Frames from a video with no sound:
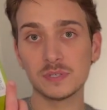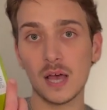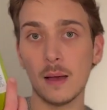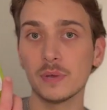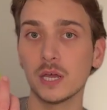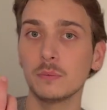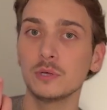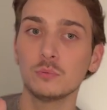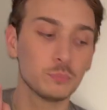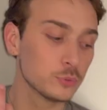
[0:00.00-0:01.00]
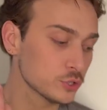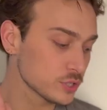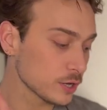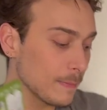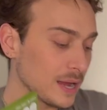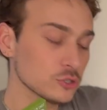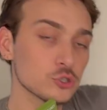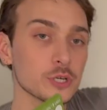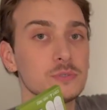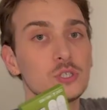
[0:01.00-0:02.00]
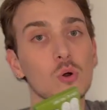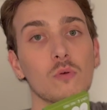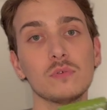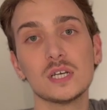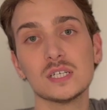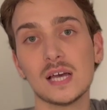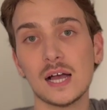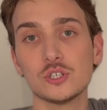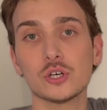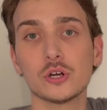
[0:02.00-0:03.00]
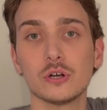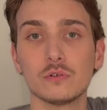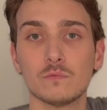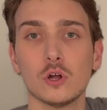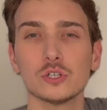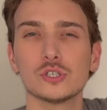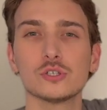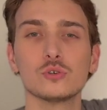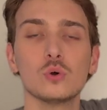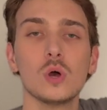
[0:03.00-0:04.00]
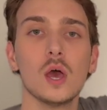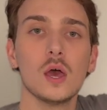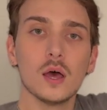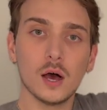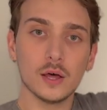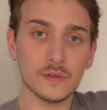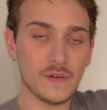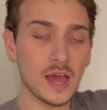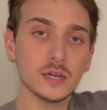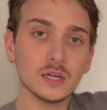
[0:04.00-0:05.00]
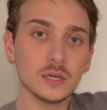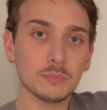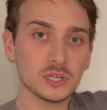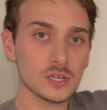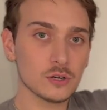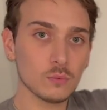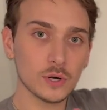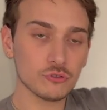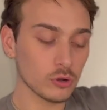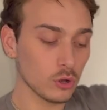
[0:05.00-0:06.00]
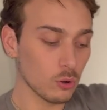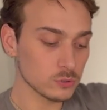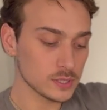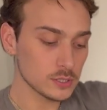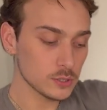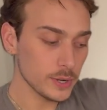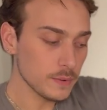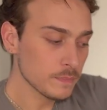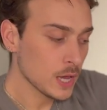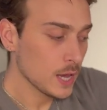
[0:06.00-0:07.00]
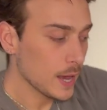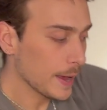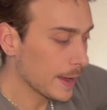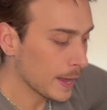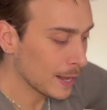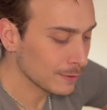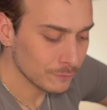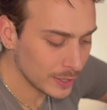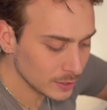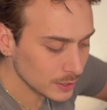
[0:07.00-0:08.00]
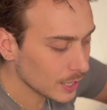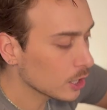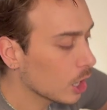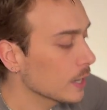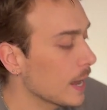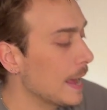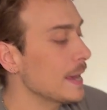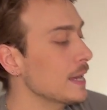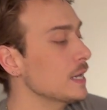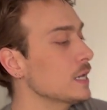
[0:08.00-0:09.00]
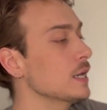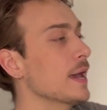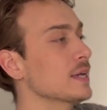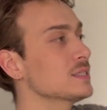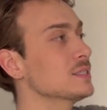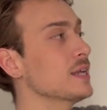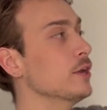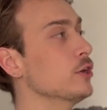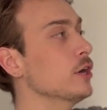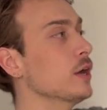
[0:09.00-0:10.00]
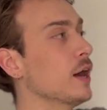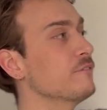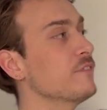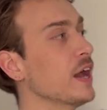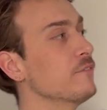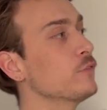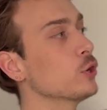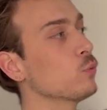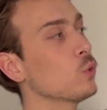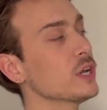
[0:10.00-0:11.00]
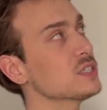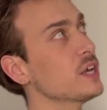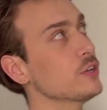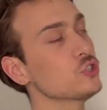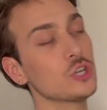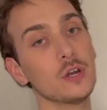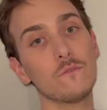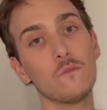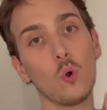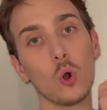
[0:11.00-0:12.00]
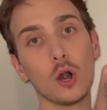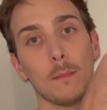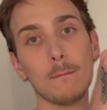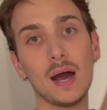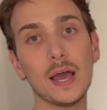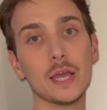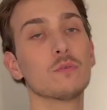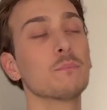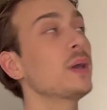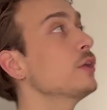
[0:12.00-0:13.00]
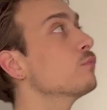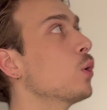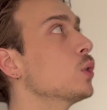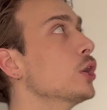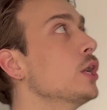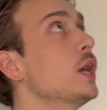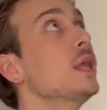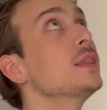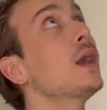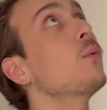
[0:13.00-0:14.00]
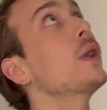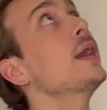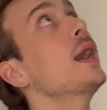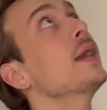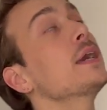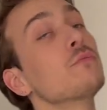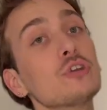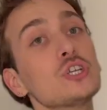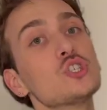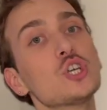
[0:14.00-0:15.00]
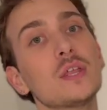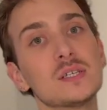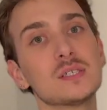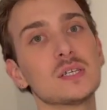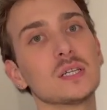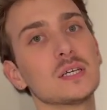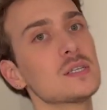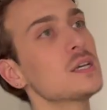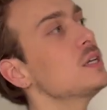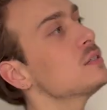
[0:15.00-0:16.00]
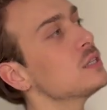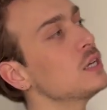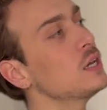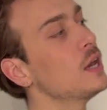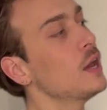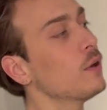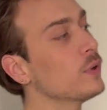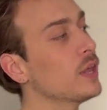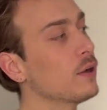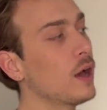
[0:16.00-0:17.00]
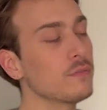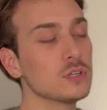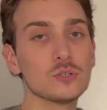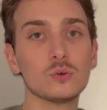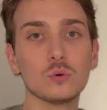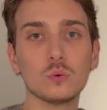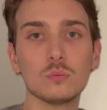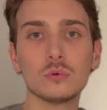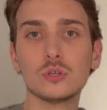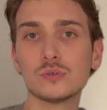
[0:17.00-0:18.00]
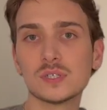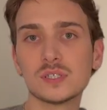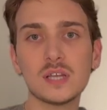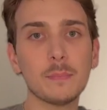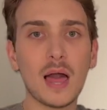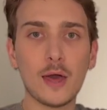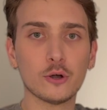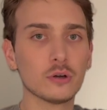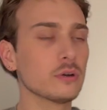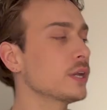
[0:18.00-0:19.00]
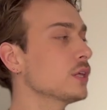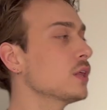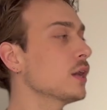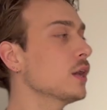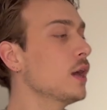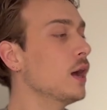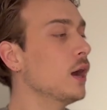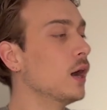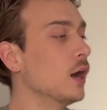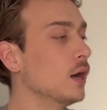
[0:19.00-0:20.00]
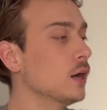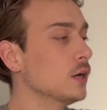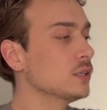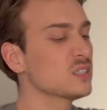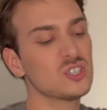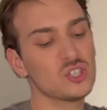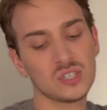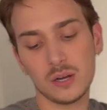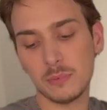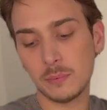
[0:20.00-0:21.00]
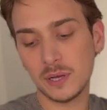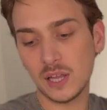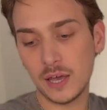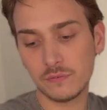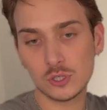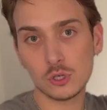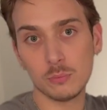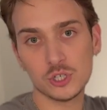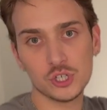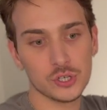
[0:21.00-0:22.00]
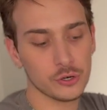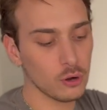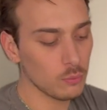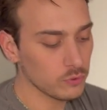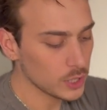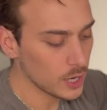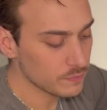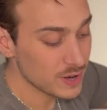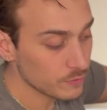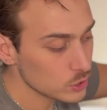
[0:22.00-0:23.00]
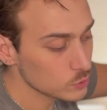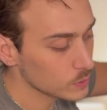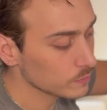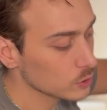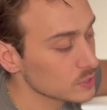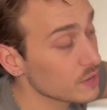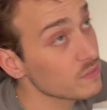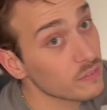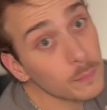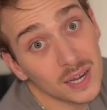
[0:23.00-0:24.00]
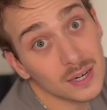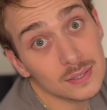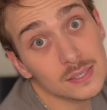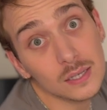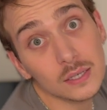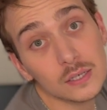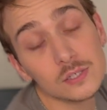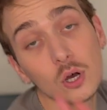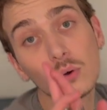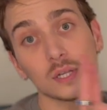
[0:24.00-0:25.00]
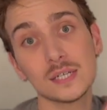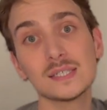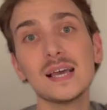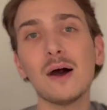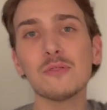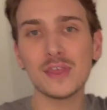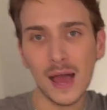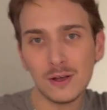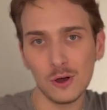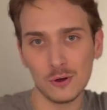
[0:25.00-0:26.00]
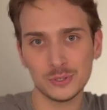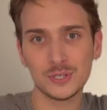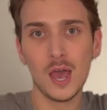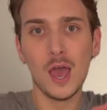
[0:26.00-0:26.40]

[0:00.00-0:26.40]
I'm gonna be using command strips to hopefully attach the curtain rods to the vanity because I don't want to drill holes into it. And finally I got a extender, a 5-foot wood extension for my paint roller. That way I can reach the ceilings easily without having to use a step ladder or anything. And this is just gonna make my life so much easier, hopefully. I've never used one of those. I've never painted a ceiling, so let's see how that goes.